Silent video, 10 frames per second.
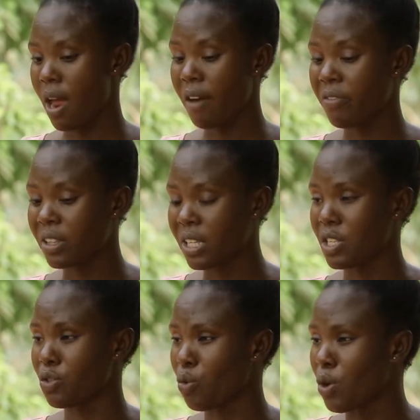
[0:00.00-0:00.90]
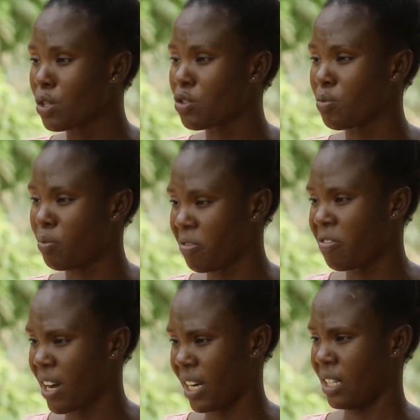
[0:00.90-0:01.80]
Everything is going to be
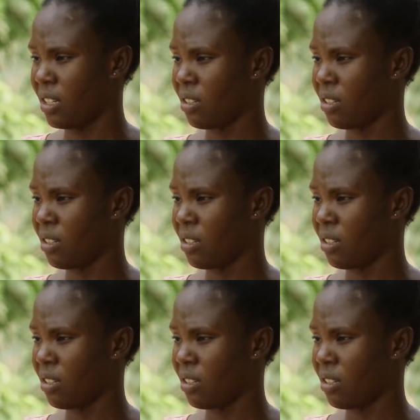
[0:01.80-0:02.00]
fine.